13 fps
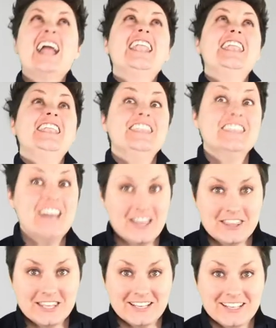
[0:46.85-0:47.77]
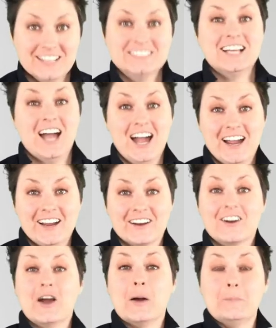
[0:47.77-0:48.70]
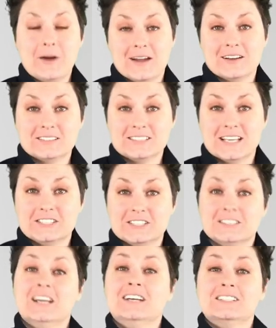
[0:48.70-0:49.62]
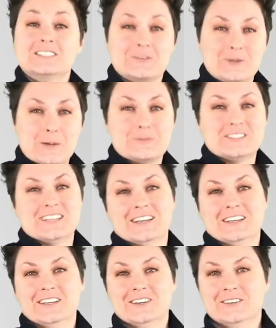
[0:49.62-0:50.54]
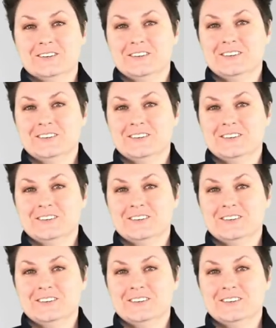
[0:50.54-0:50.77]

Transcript: nothing to hire a buyer's agent to represent you.